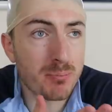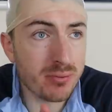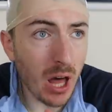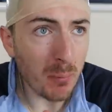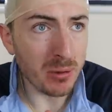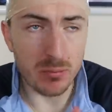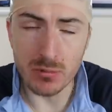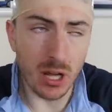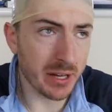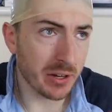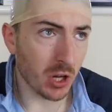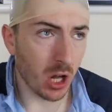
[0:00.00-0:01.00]
A problem?
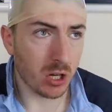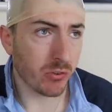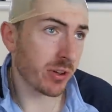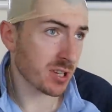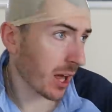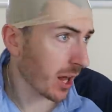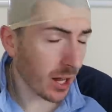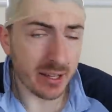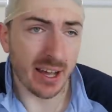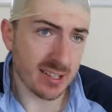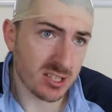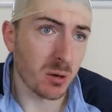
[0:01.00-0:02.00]
Not at all, Chris. I,
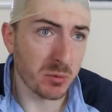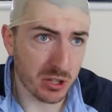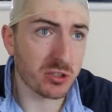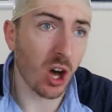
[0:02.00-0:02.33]
will get someone to